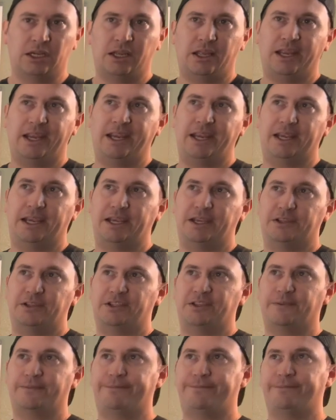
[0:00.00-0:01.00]
and
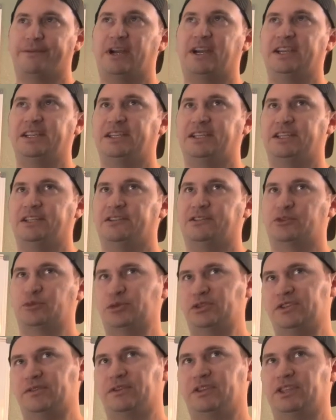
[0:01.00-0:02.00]
defining
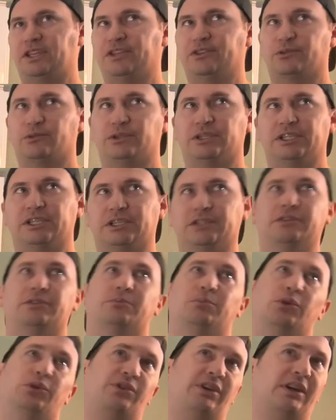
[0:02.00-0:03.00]
specific things
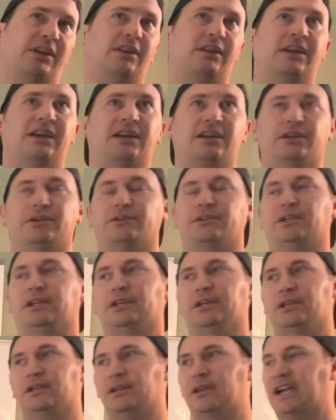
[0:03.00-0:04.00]
around multi-cloud,
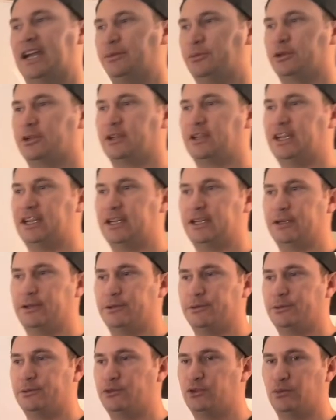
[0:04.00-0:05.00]
hybrid
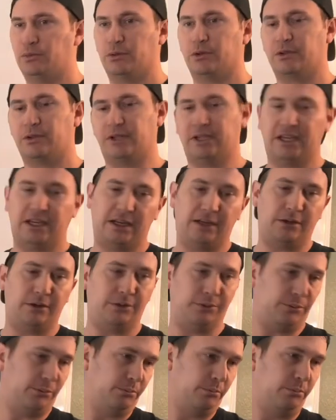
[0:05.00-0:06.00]
cloud, super
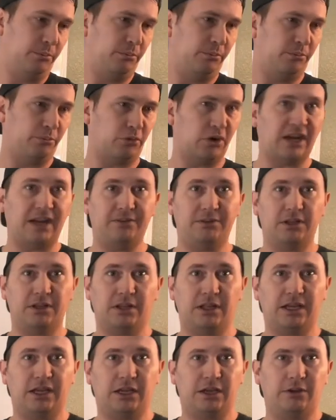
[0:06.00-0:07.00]
cloud, private
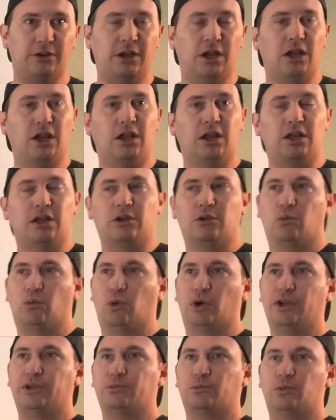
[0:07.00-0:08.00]
cloud.
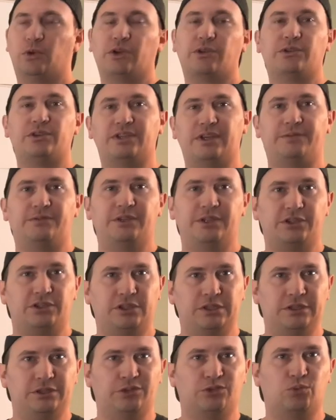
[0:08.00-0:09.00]
What are the
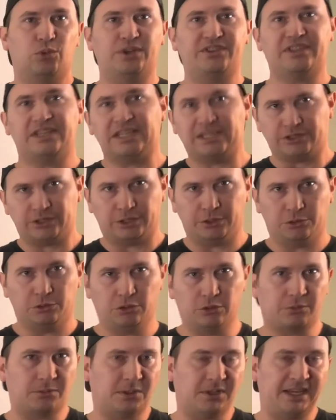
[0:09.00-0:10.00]
definitions? What does that actually
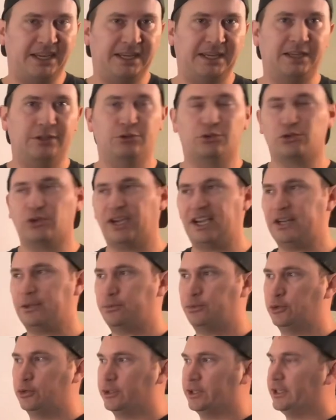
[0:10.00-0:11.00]
look like? And try to
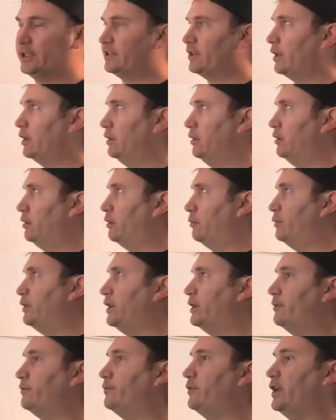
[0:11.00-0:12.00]
put a little
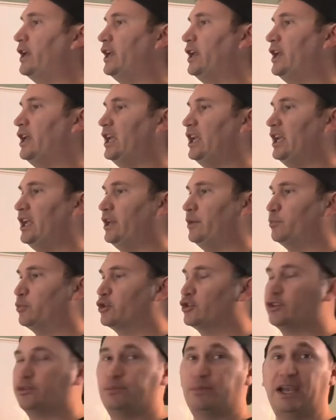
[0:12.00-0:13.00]
bit of a
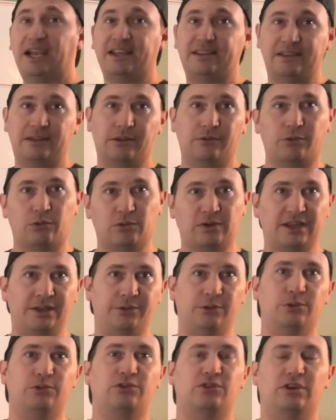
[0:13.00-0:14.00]
perspective
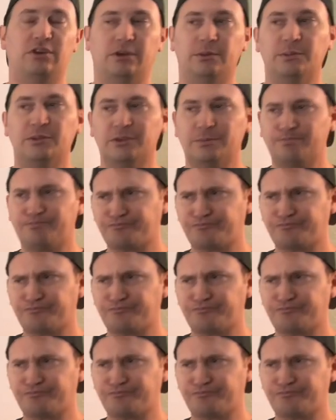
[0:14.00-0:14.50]
around those terms.